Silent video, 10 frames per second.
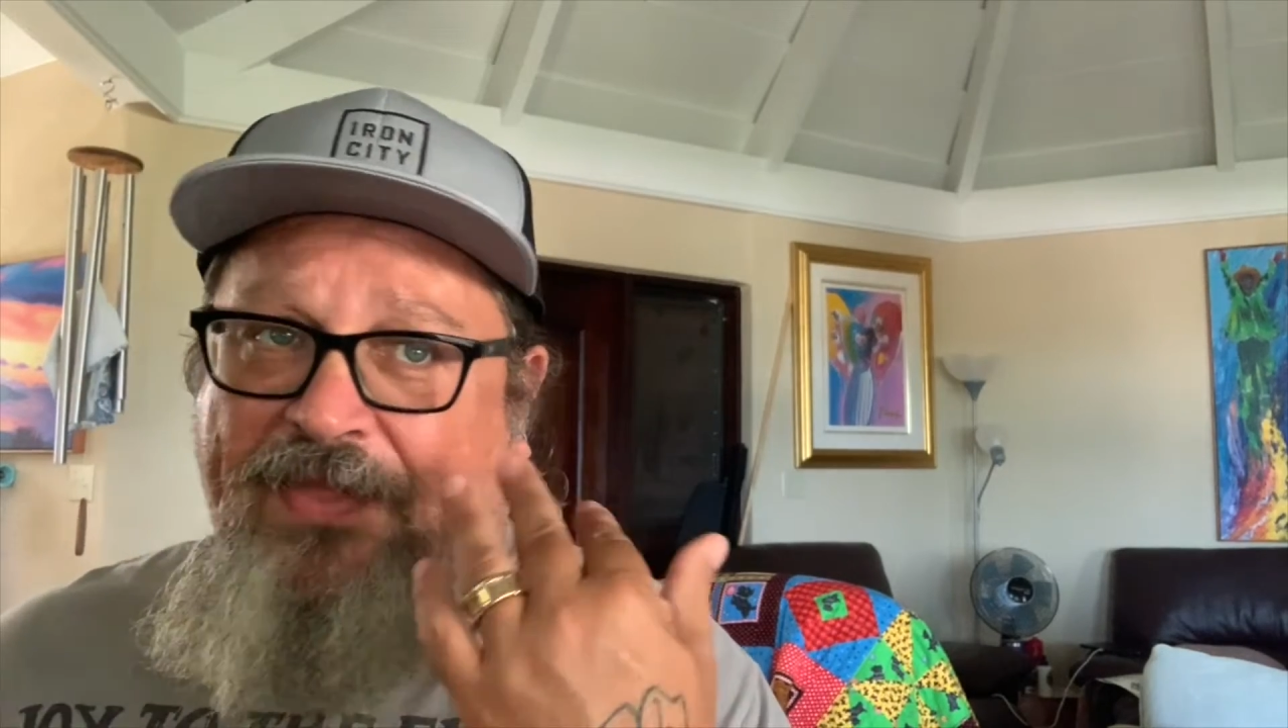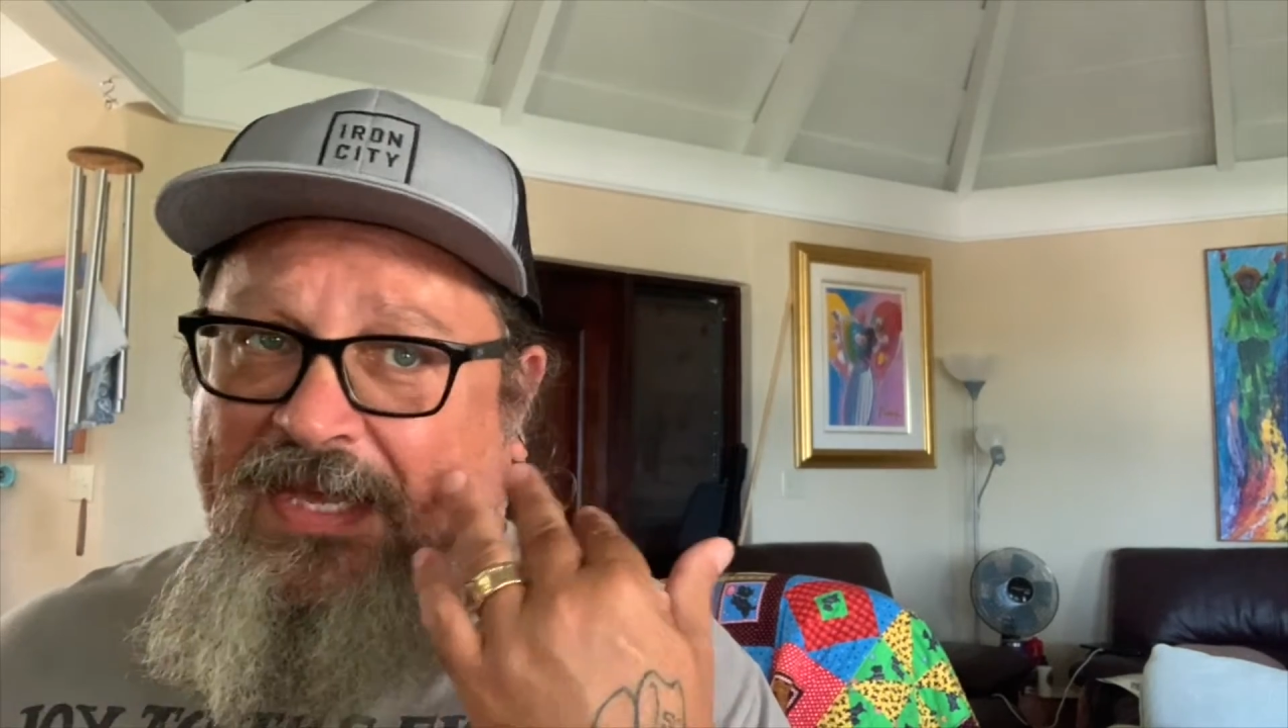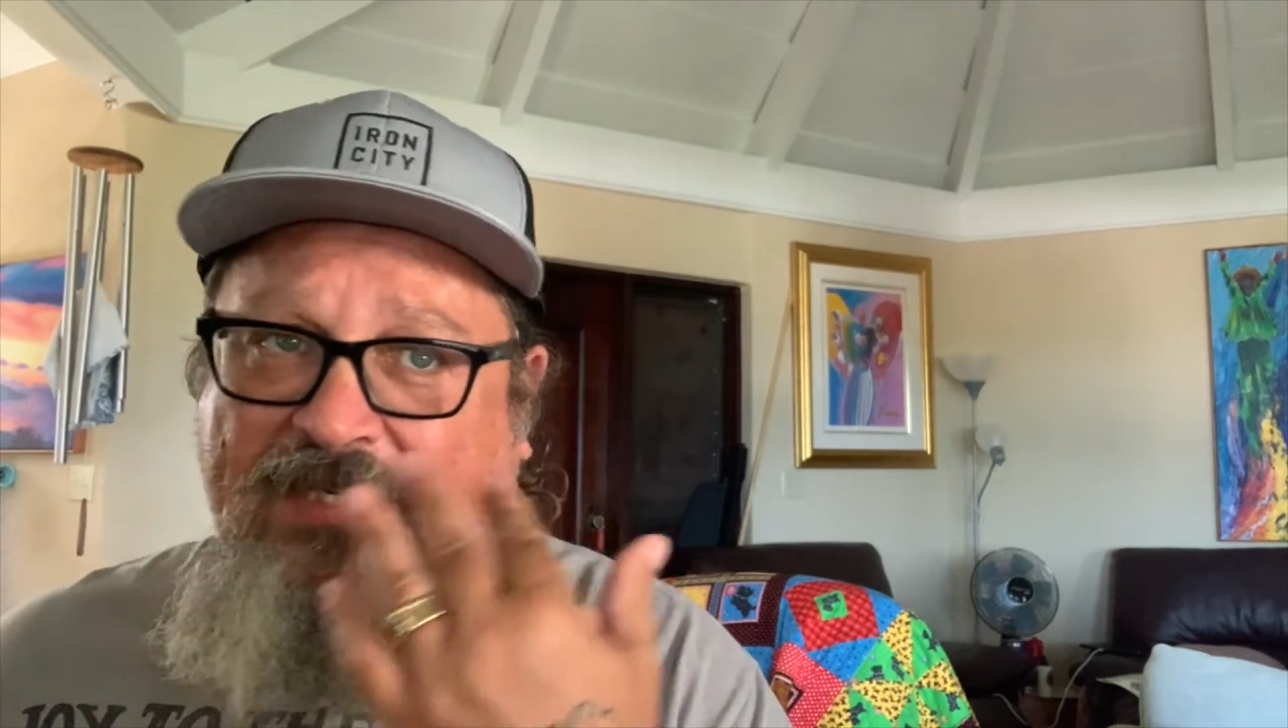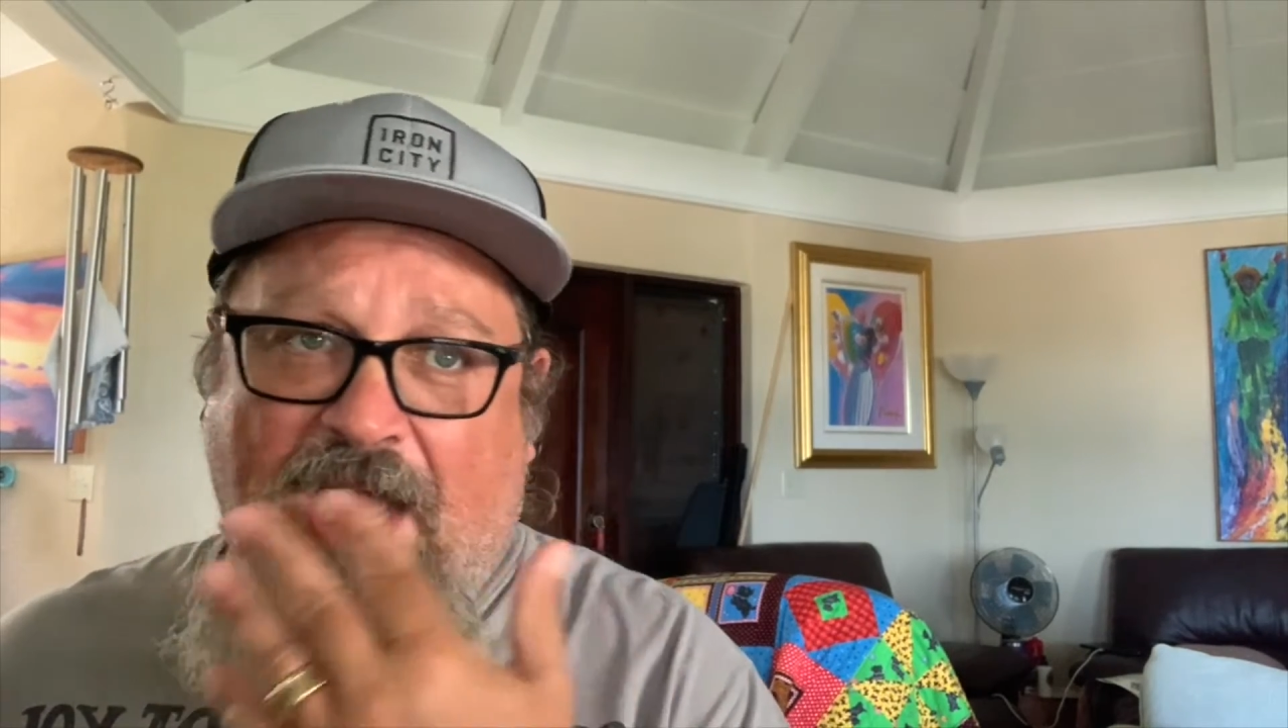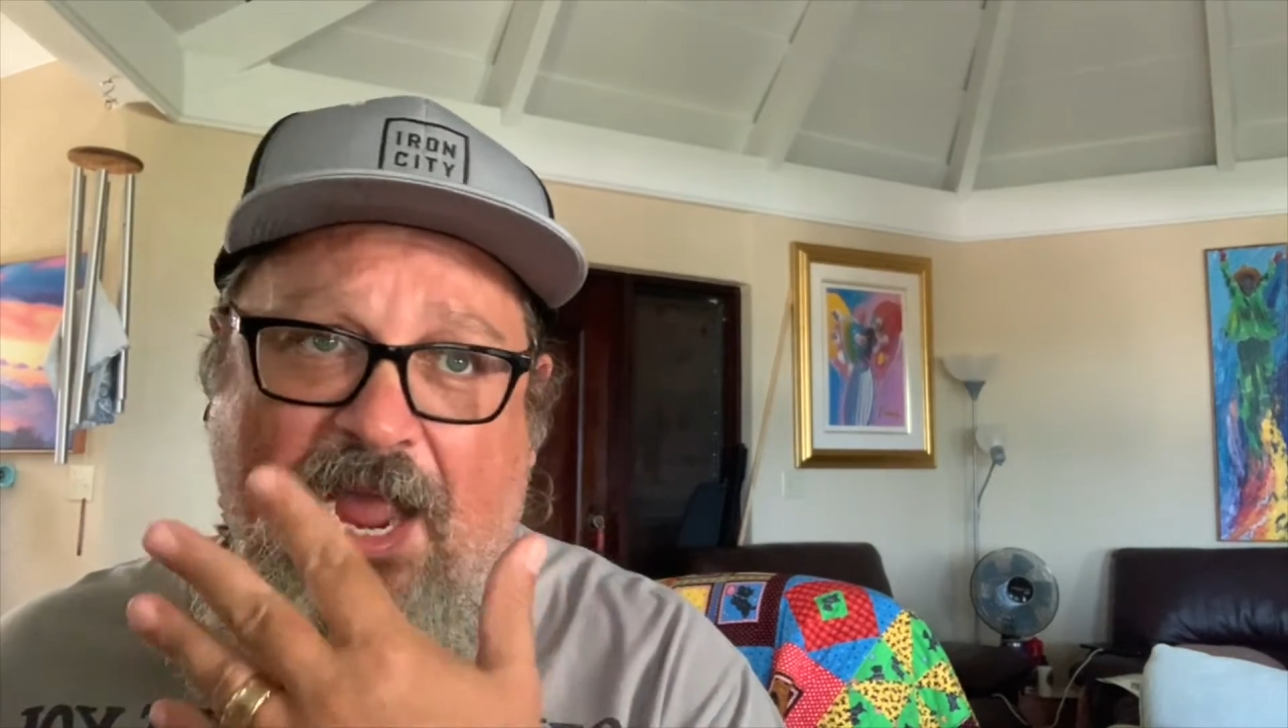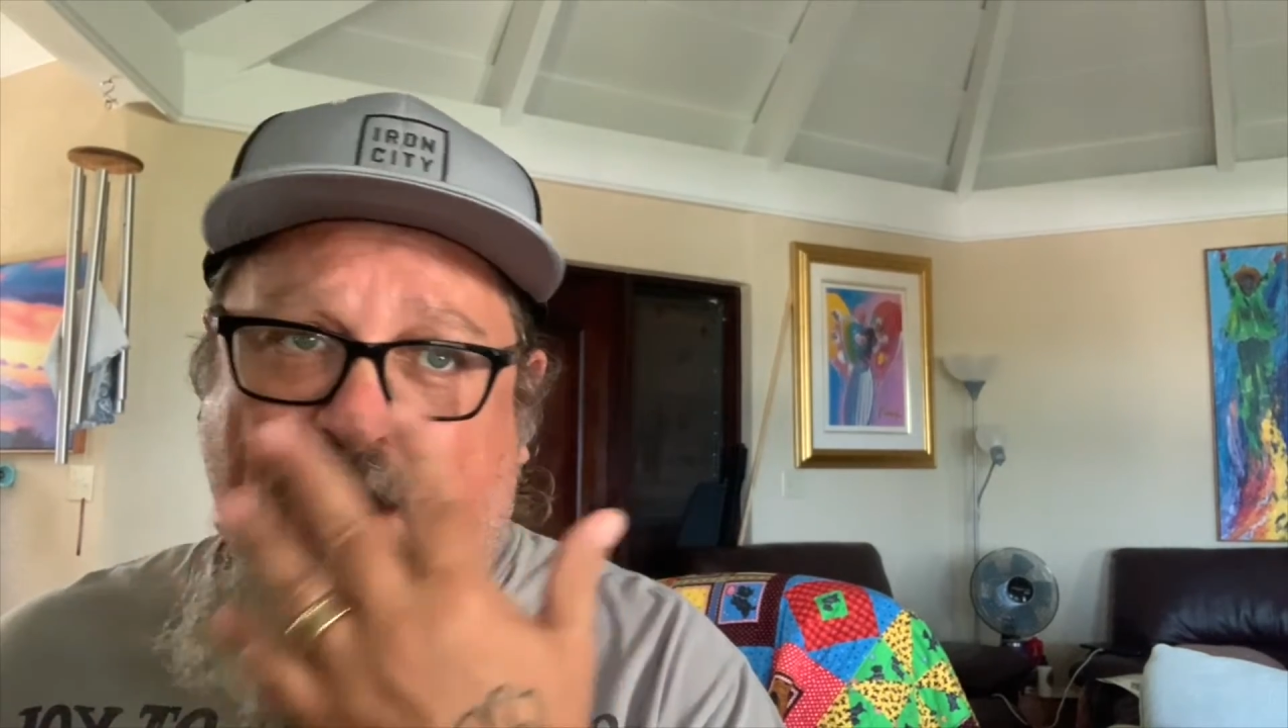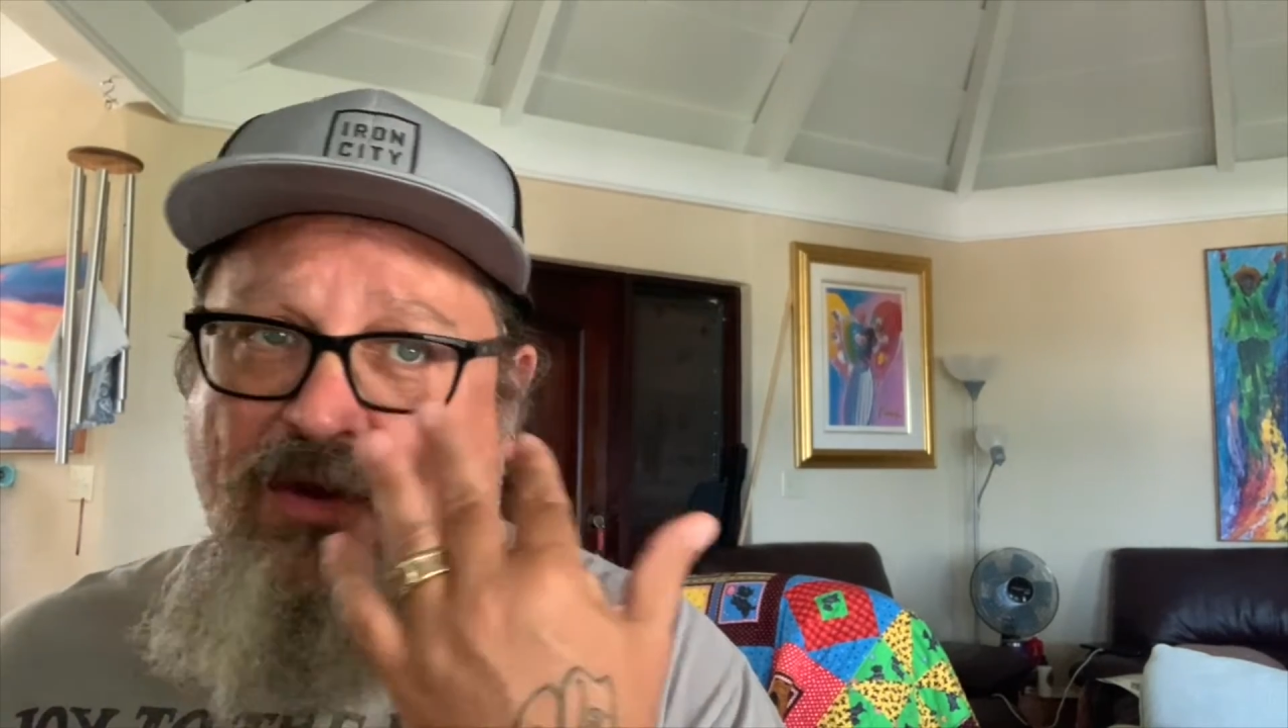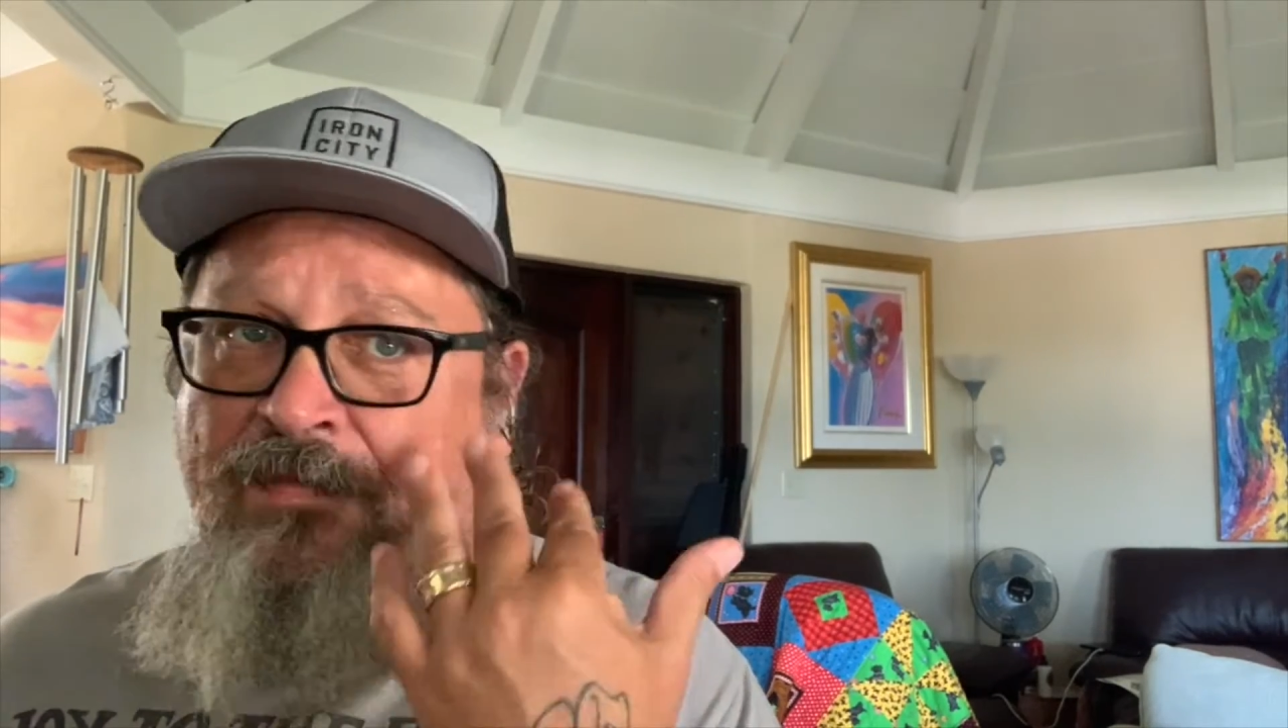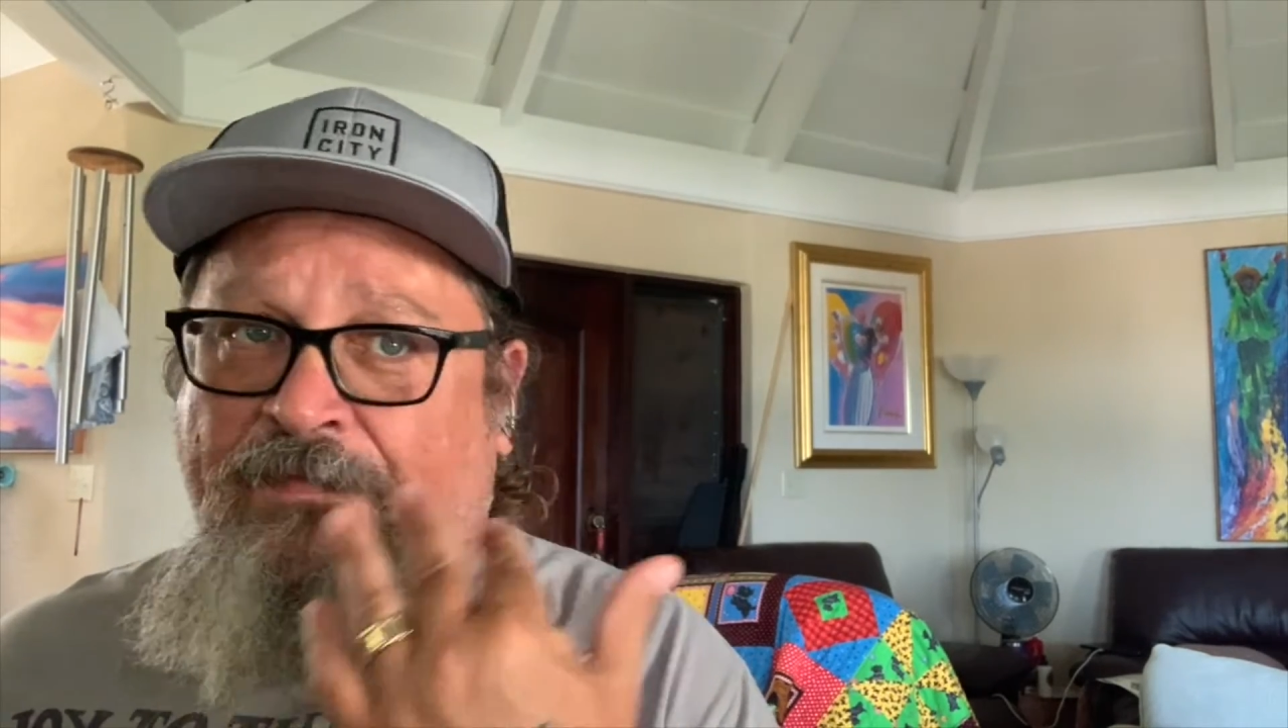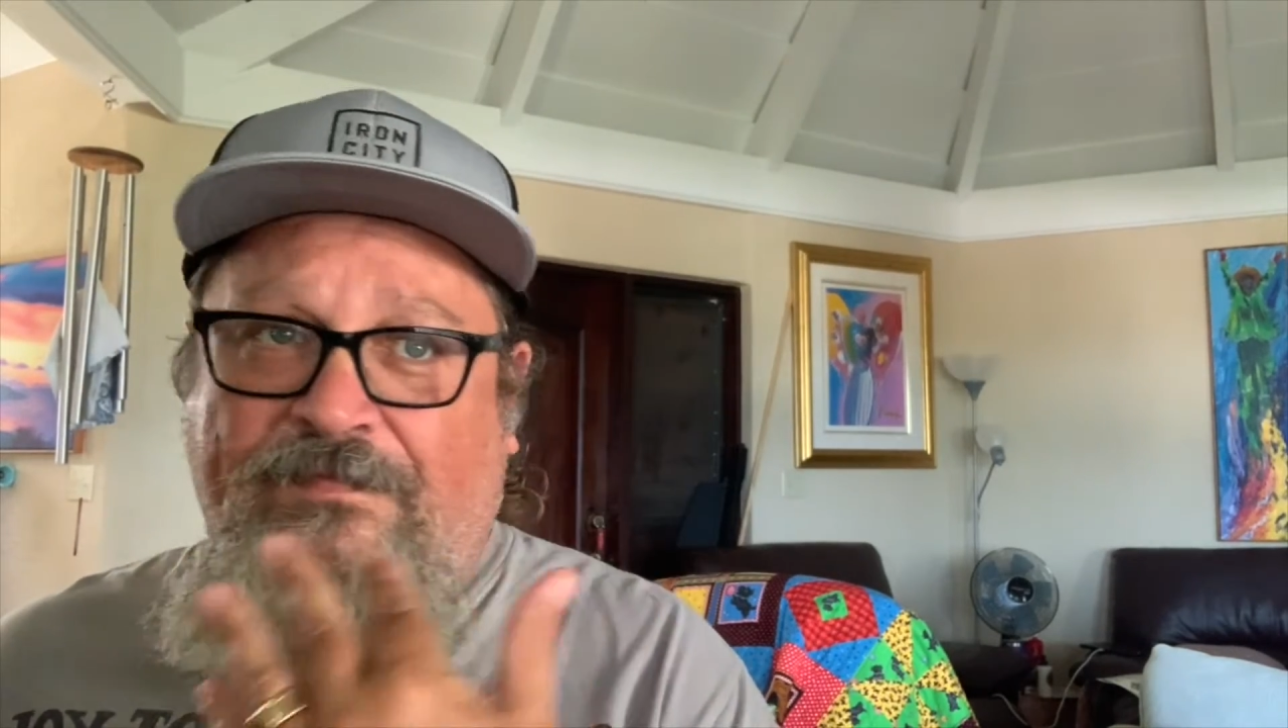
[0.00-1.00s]
the
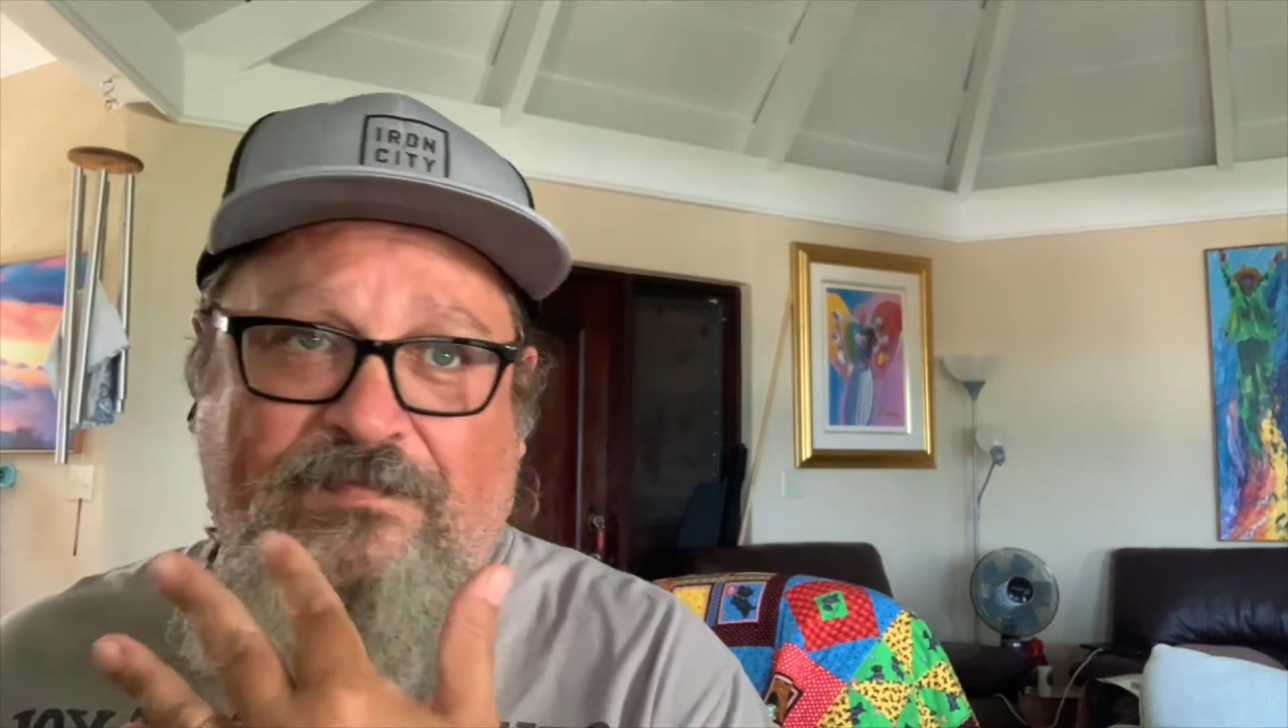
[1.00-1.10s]
entire